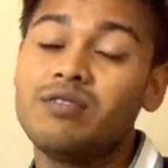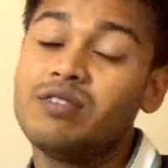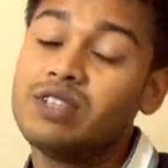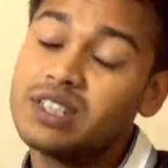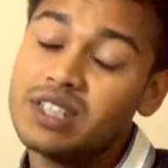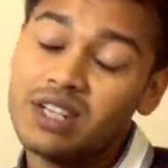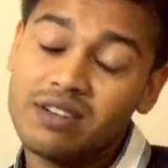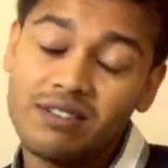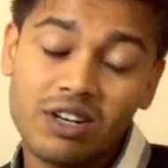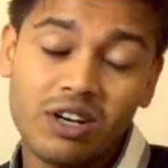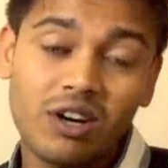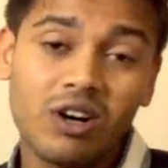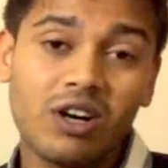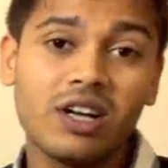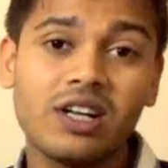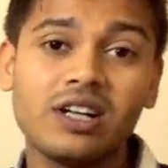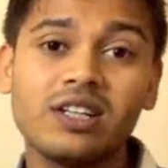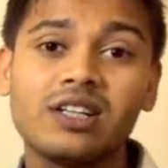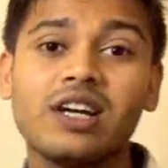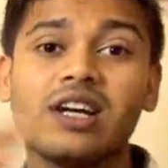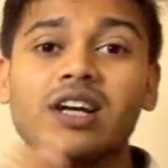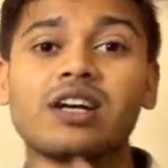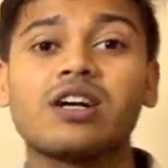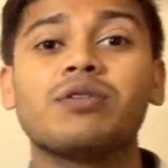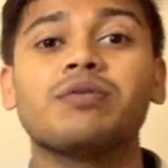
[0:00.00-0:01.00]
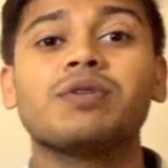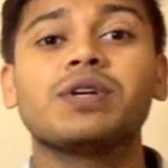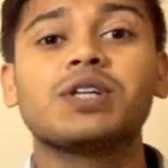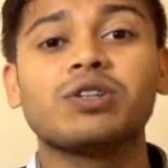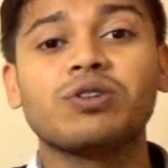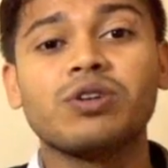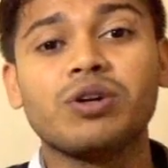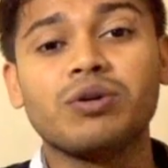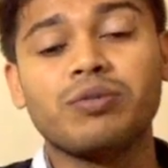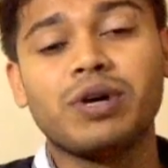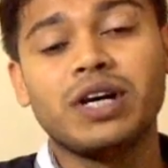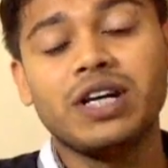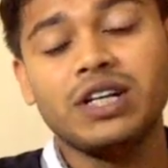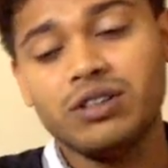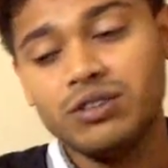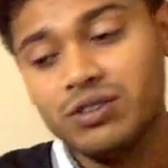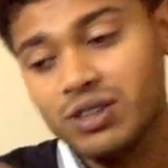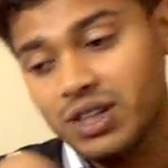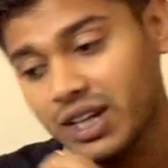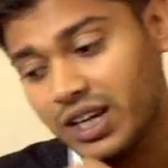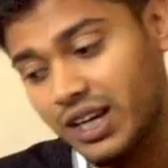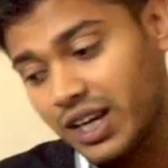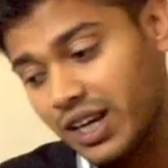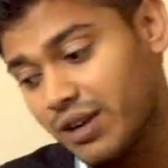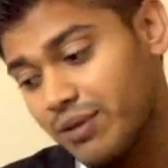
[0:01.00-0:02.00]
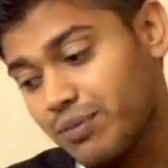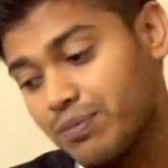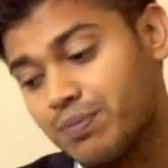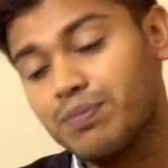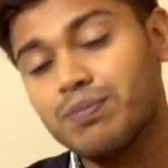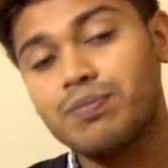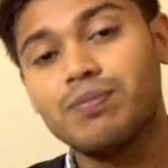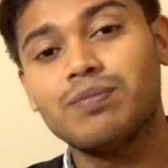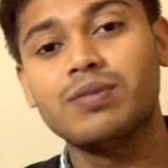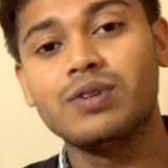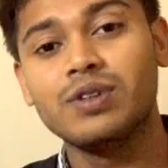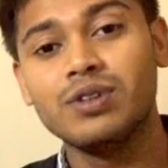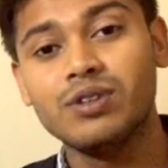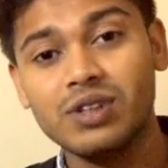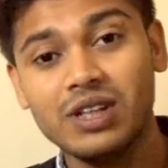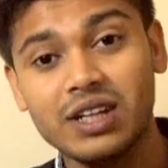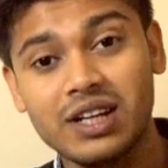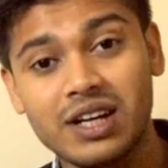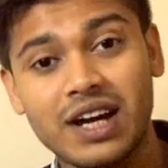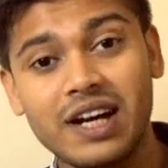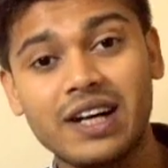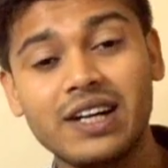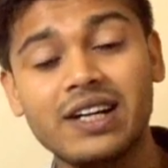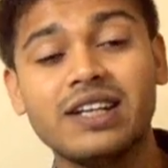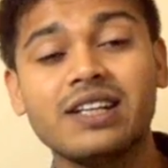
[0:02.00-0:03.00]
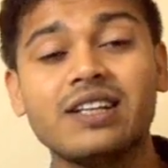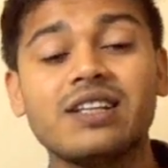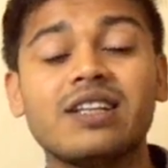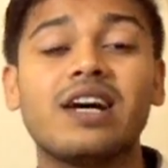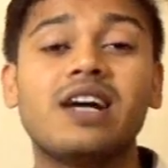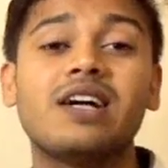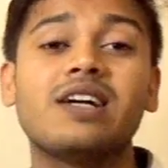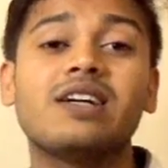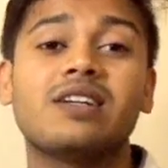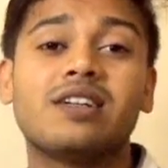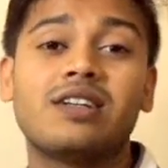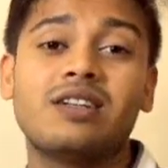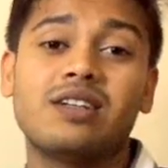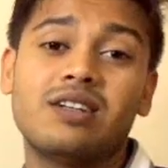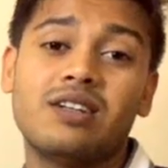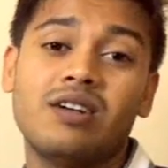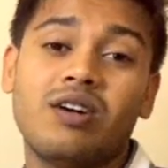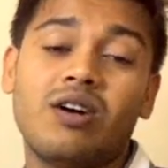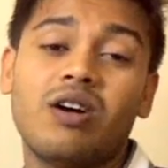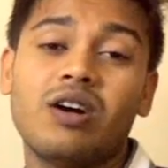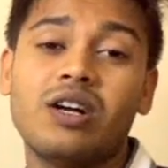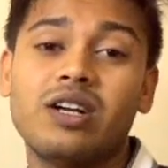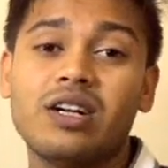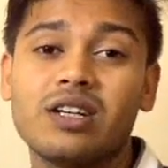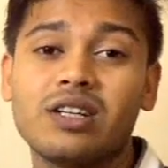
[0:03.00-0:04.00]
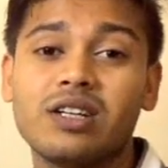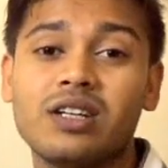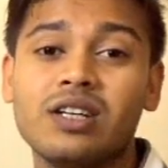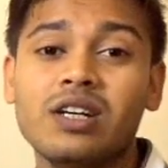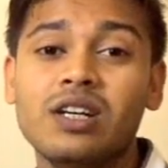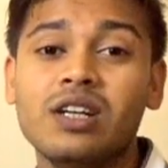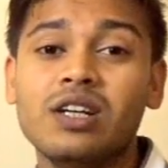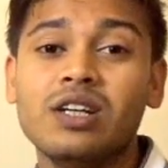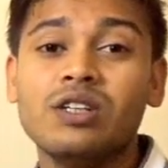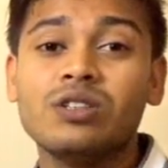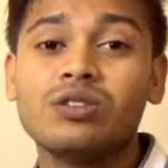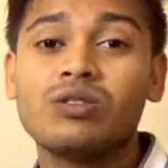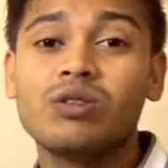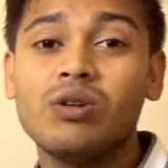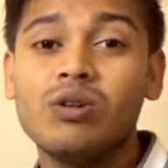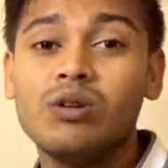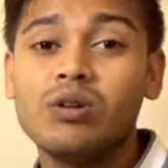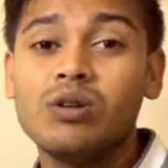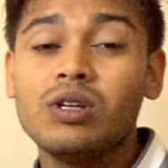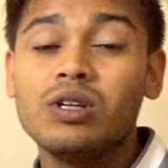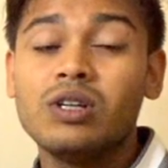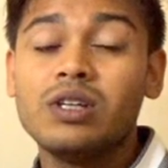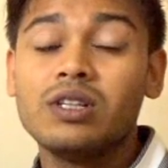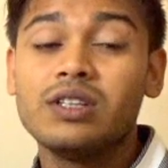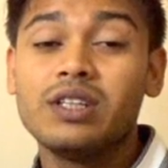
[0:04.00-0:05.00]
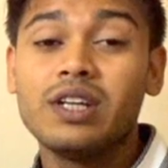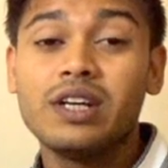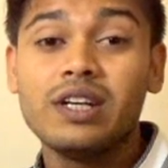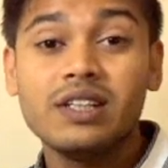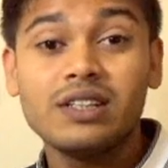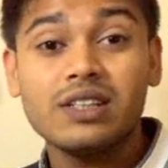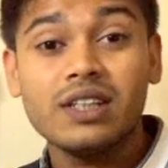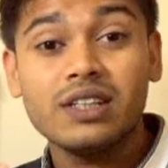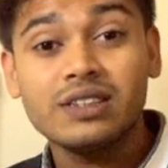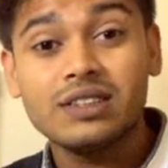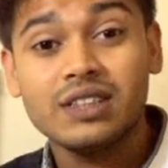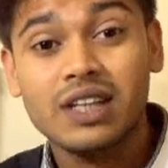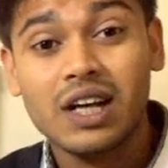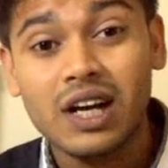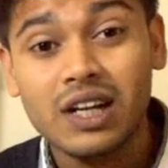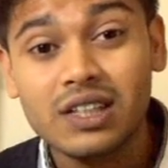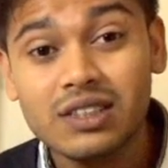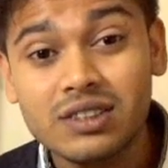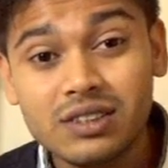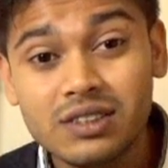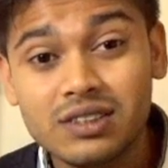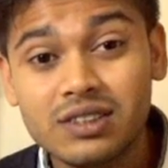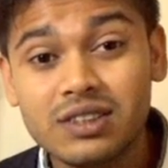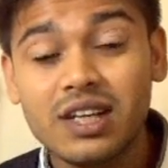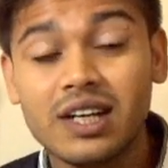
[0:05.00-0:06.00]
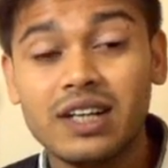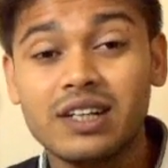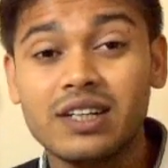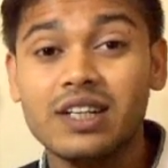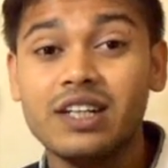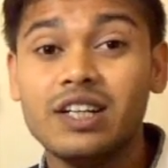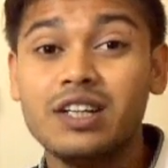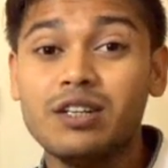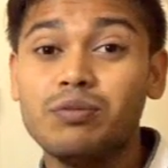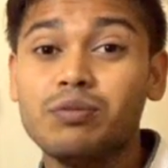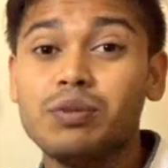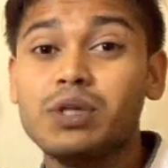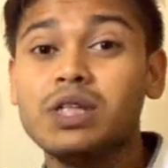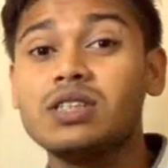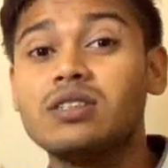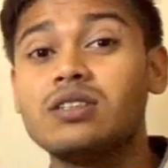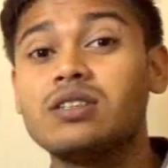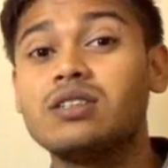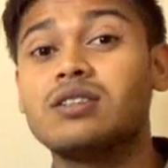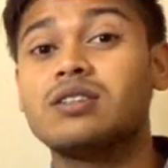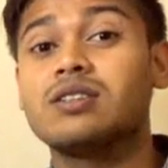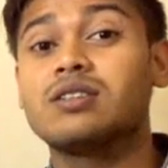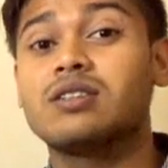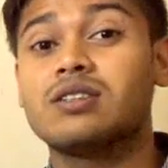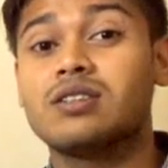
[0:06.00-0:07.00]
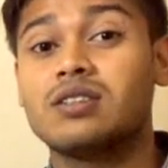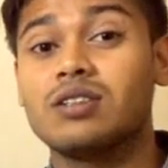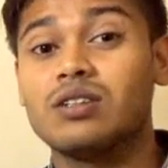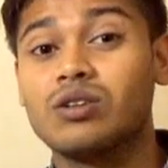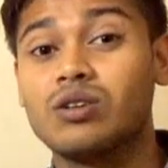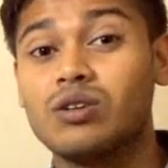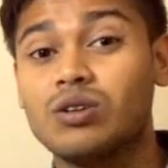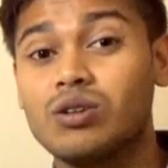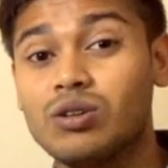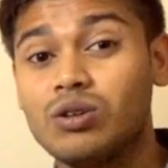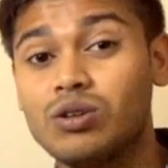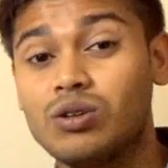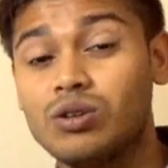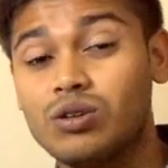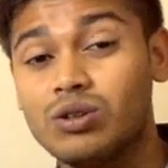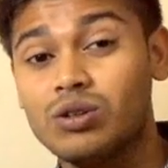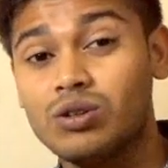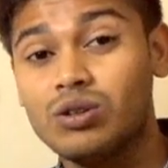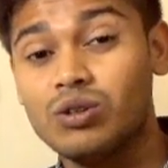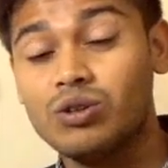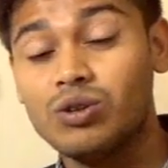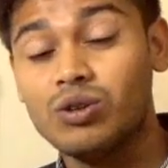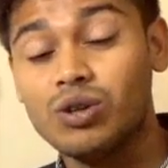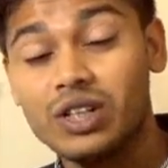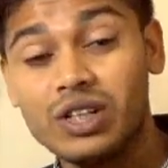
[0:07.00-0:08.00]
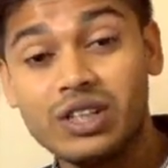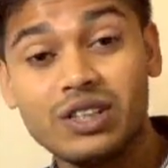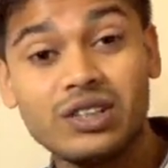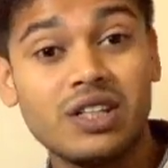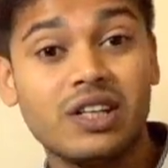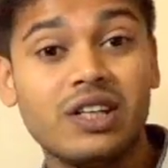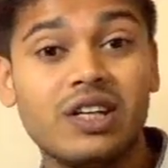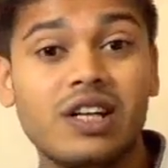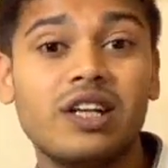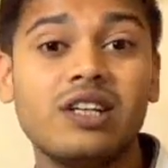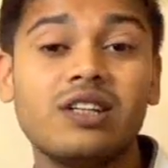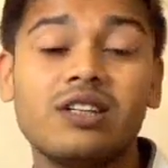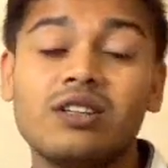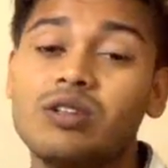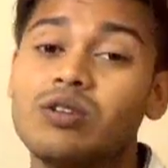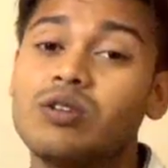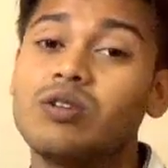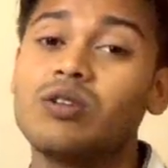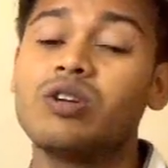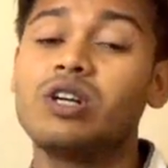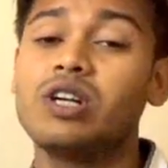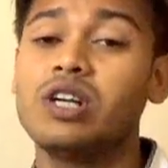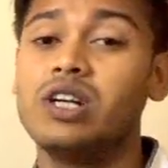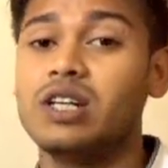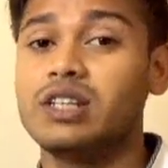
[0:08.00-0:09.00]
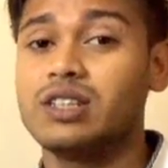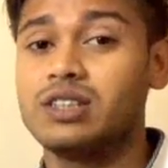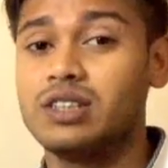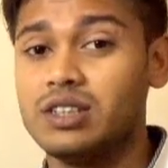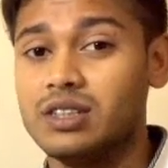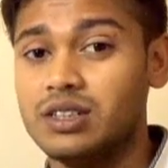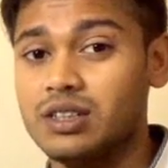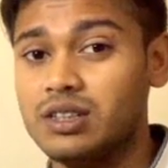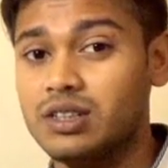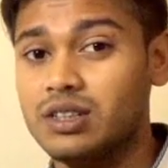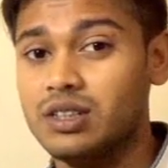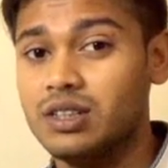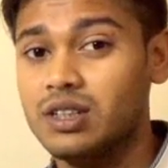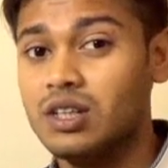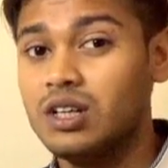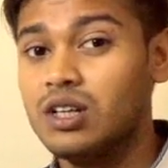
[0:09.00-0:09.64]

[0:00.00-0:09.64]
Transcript: whichever order they are coming to your mind, you will write in that order. So there is a chance that it miss cohesion and correlation.